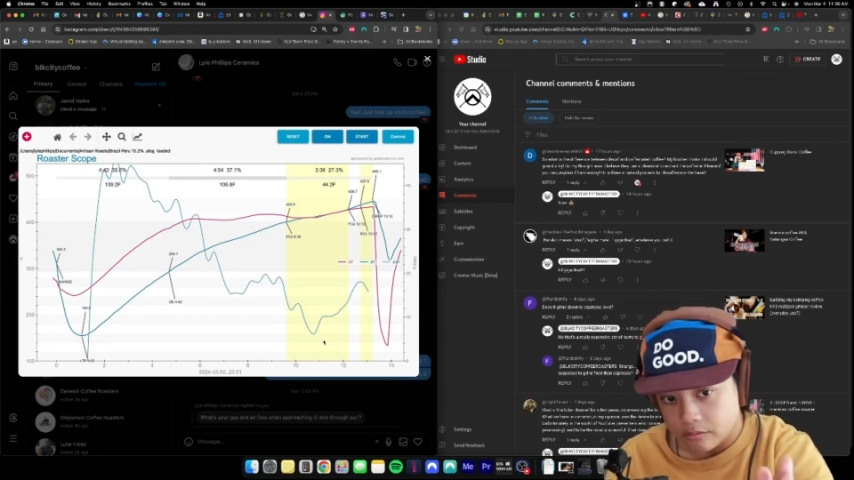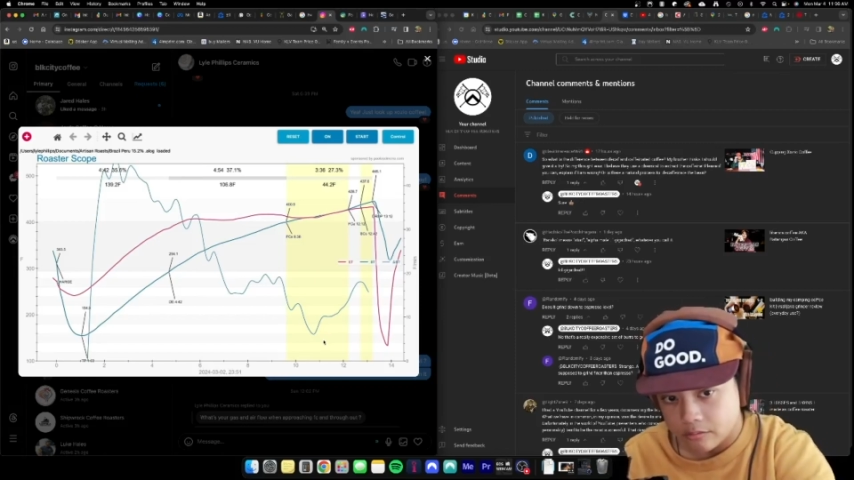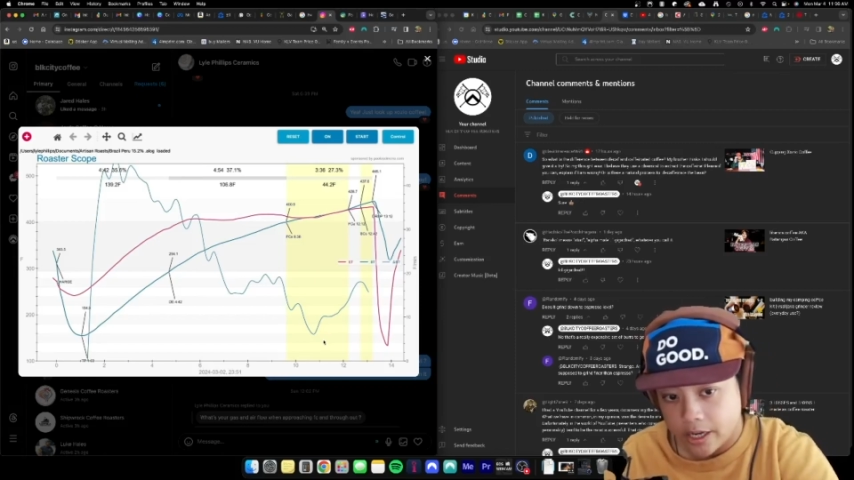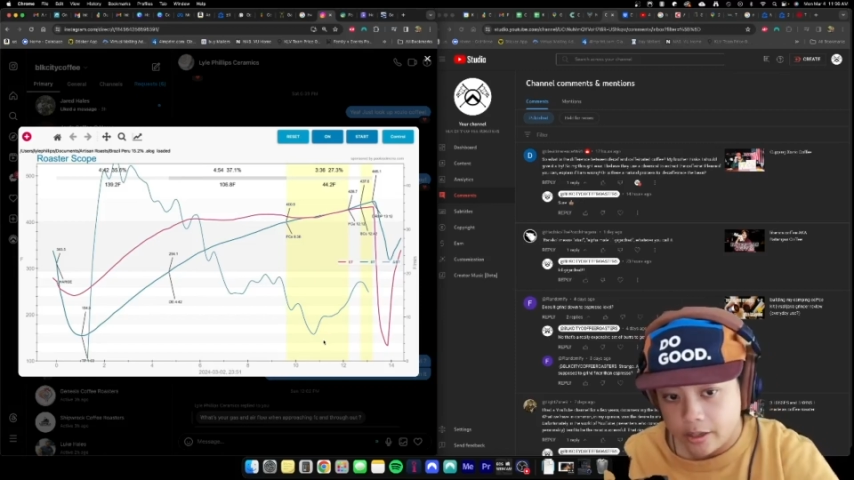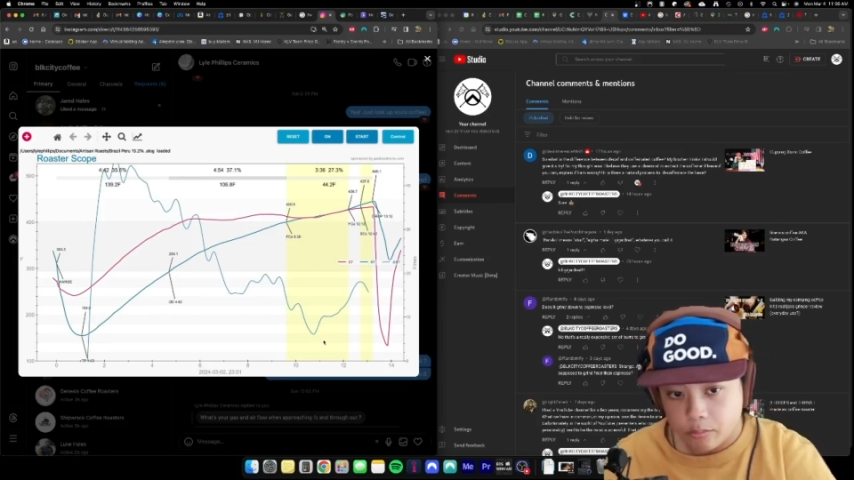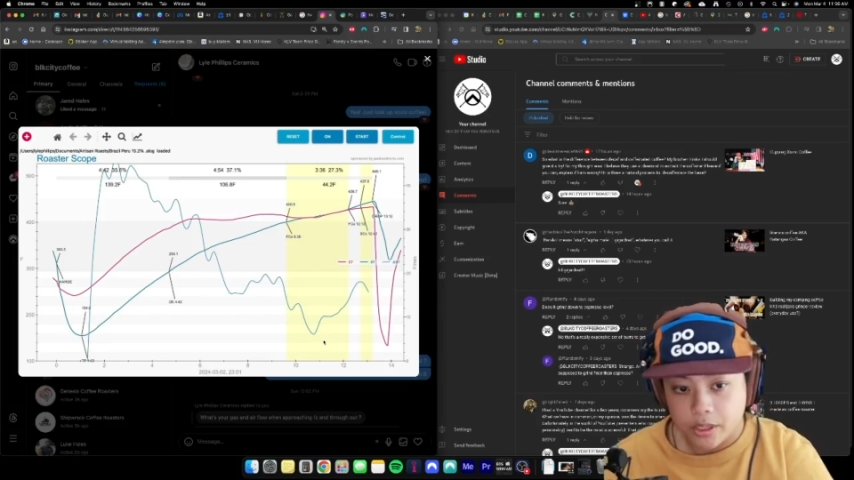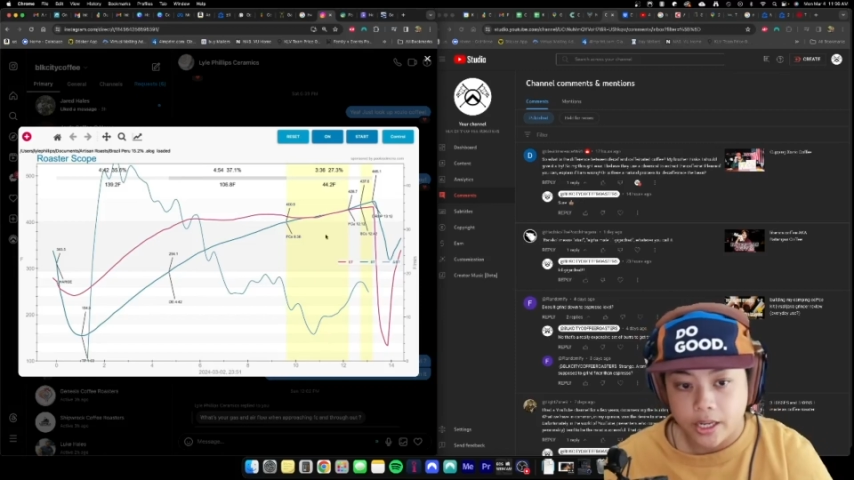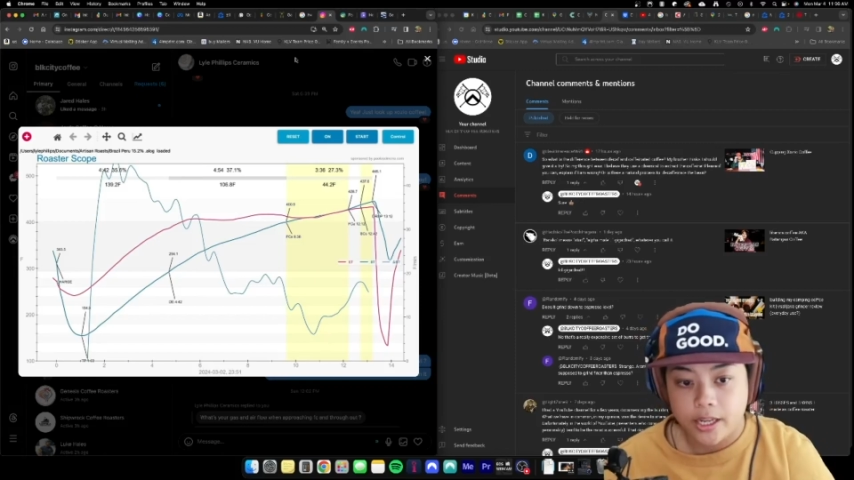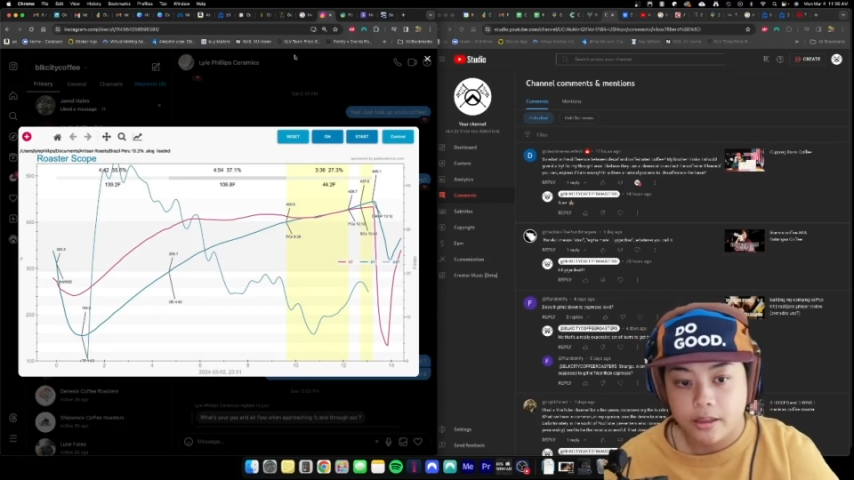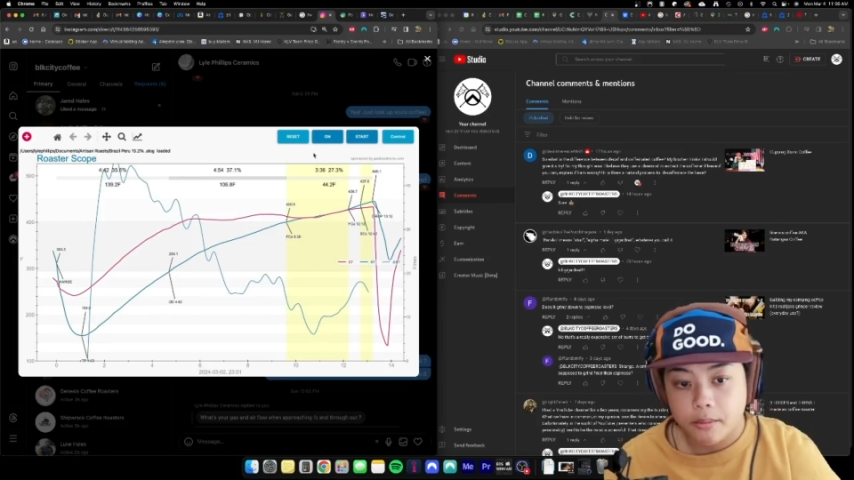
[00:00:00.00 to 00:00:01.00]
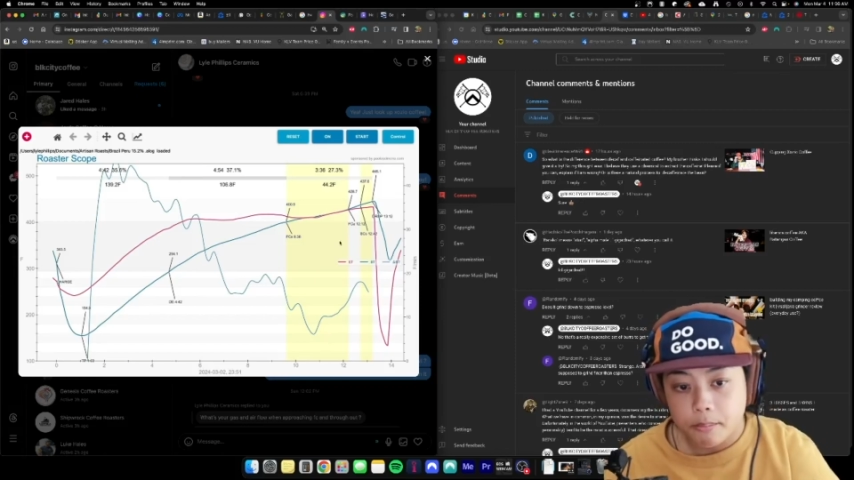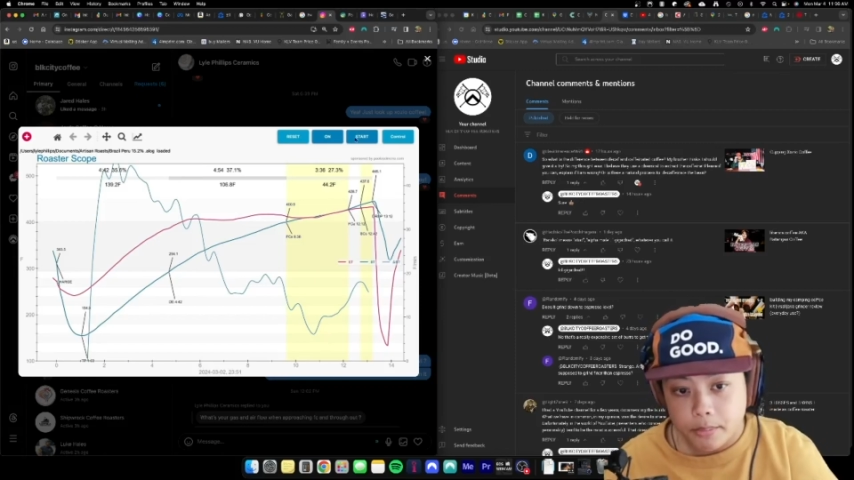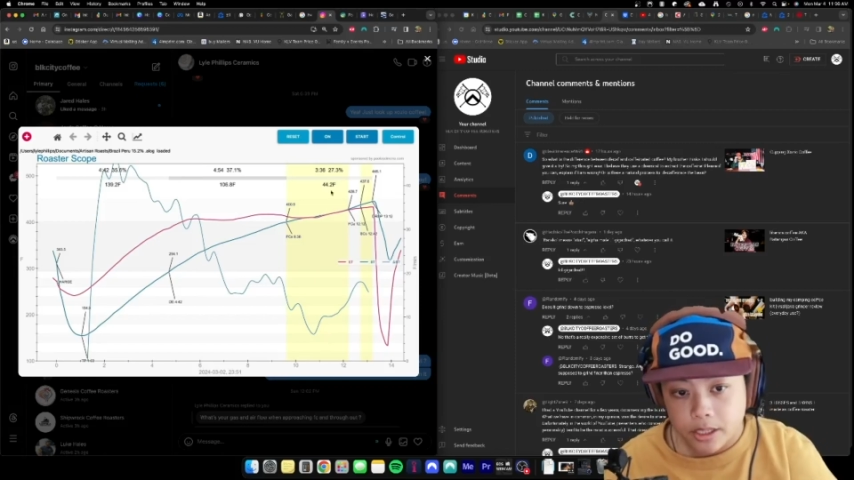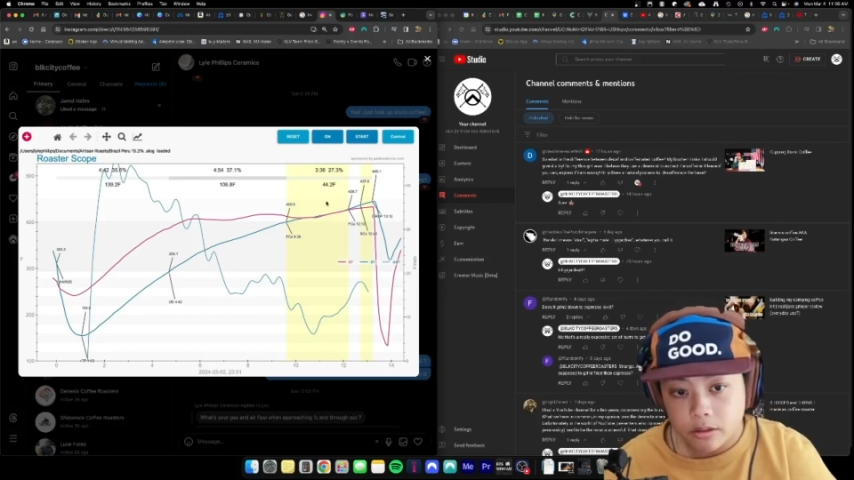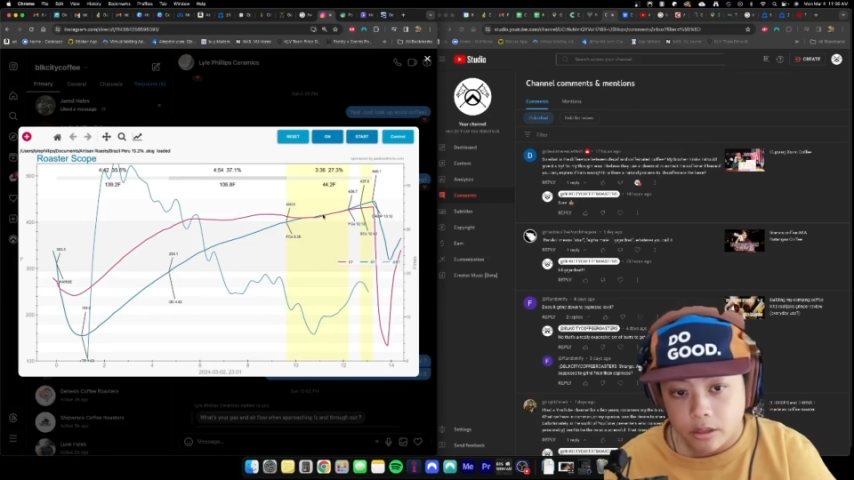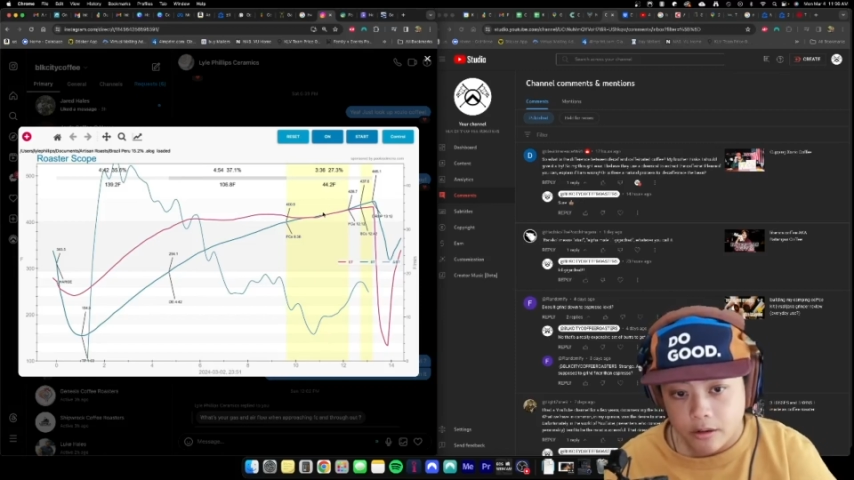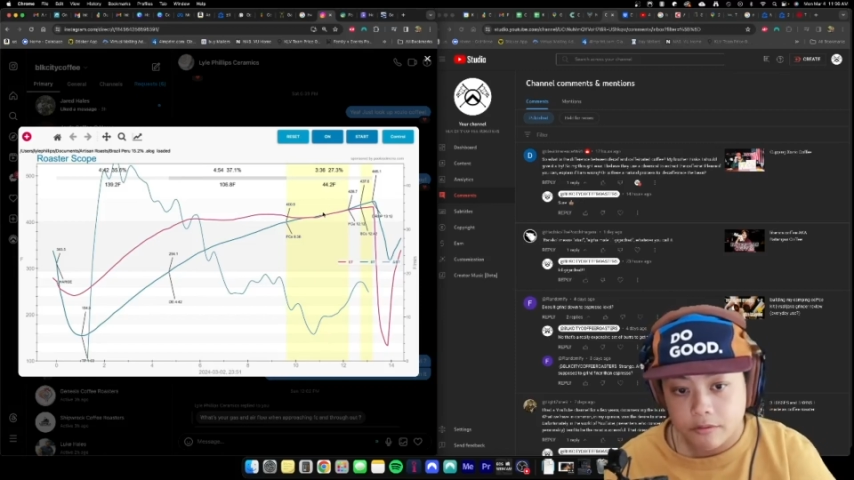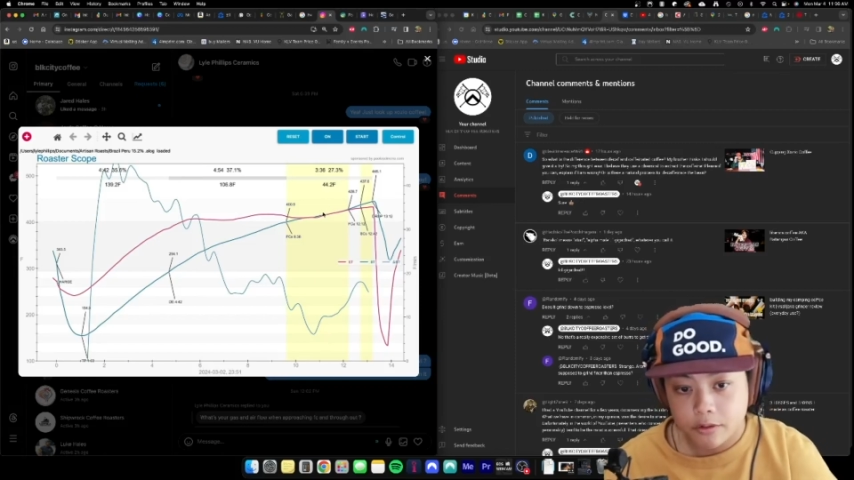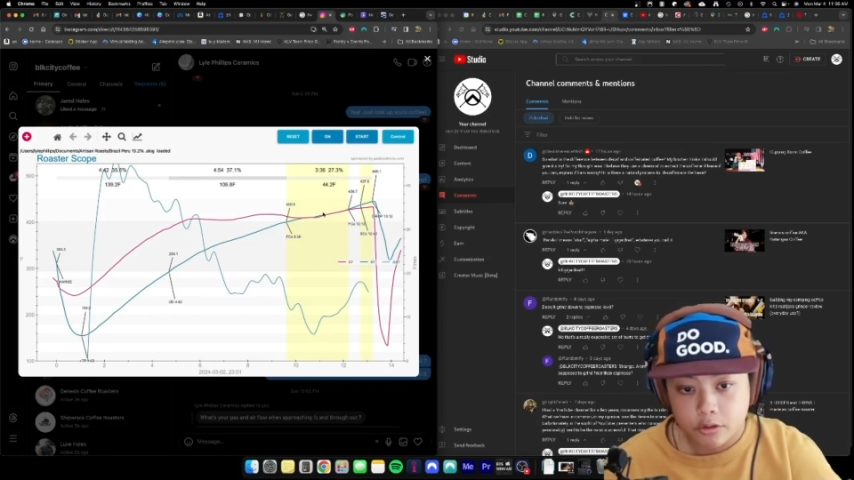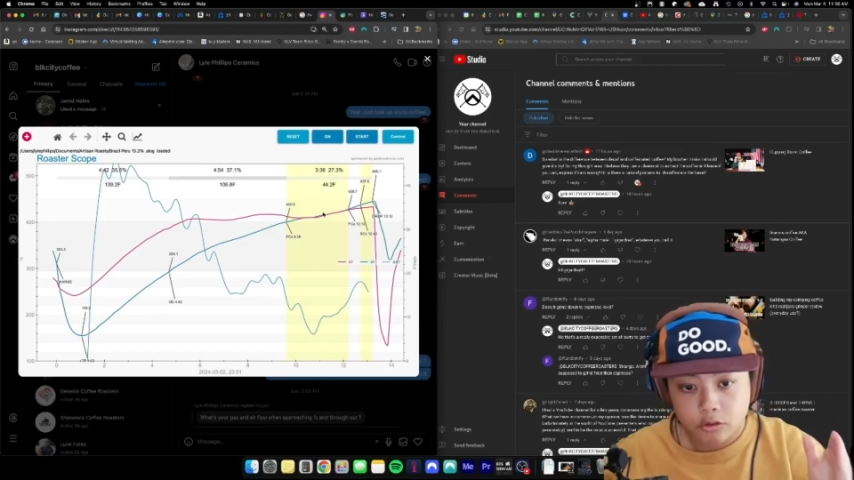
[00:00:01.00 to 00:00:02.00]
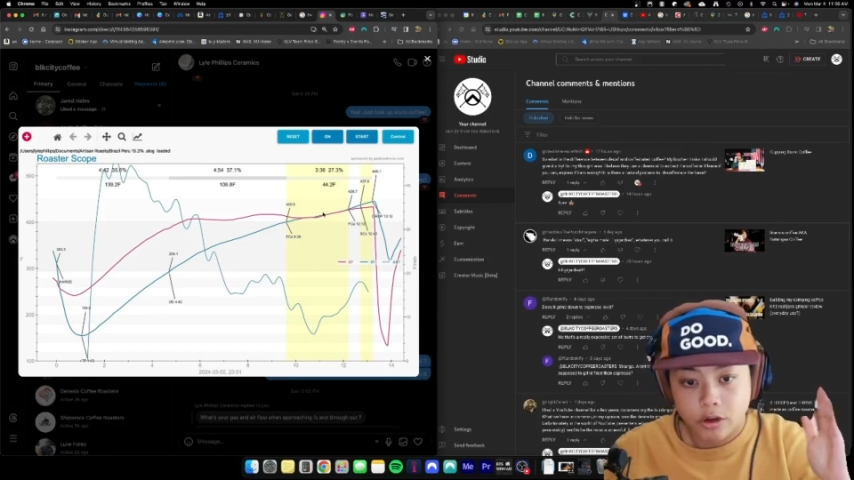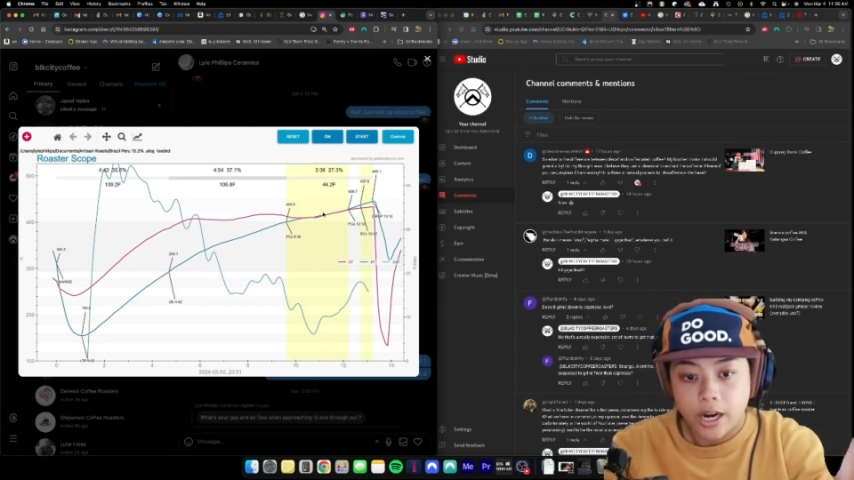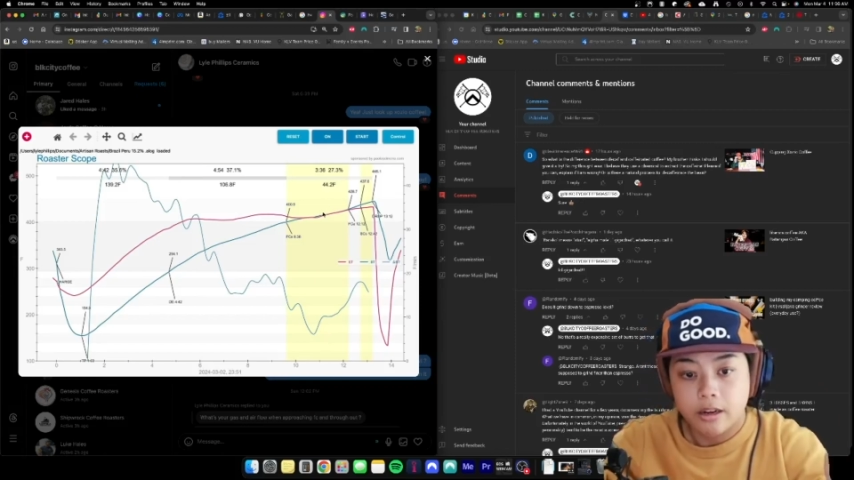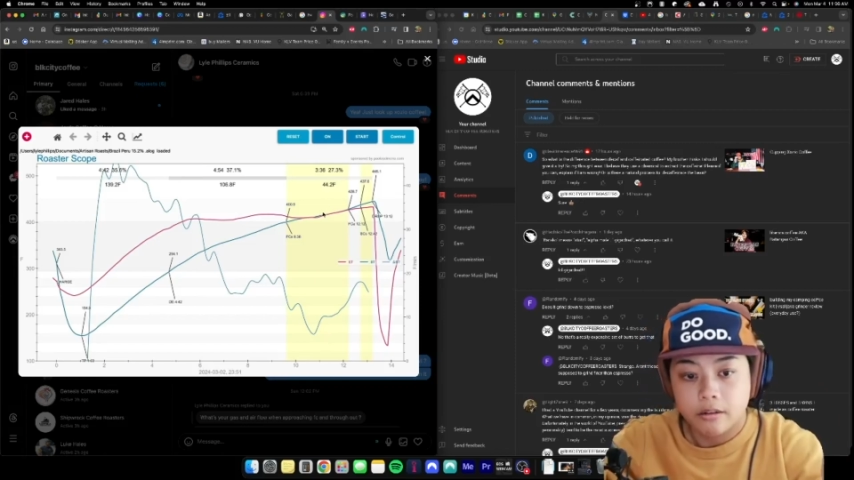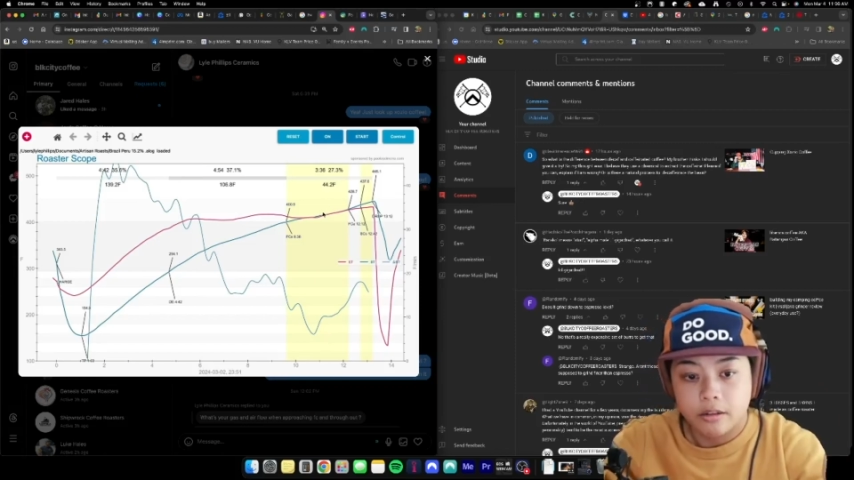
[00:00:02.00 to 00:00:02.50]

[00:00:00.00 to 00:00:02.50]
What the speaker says: right, when I hit the middle of first crack,